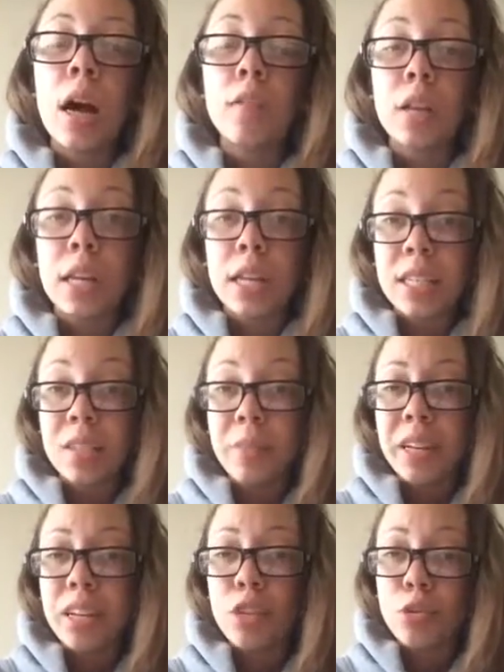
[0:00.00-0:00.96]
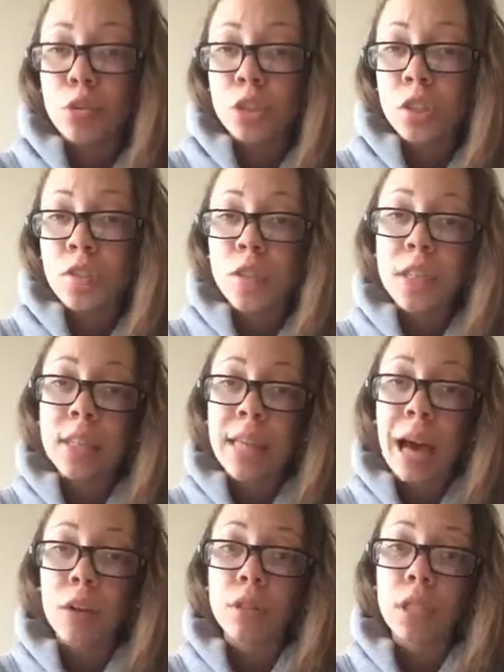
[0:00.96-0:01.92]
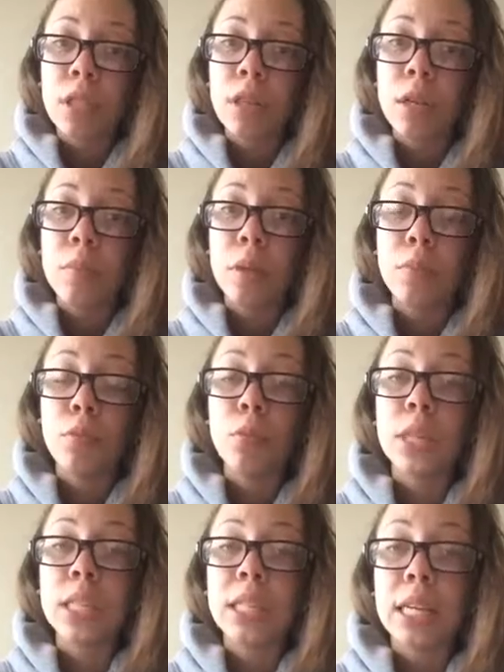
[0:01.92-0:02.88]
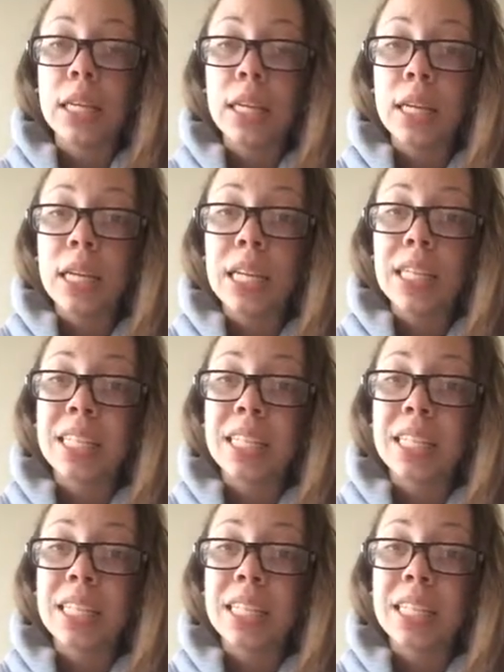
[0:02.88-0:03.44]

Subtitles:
Of the estimated 250,000 people who attended,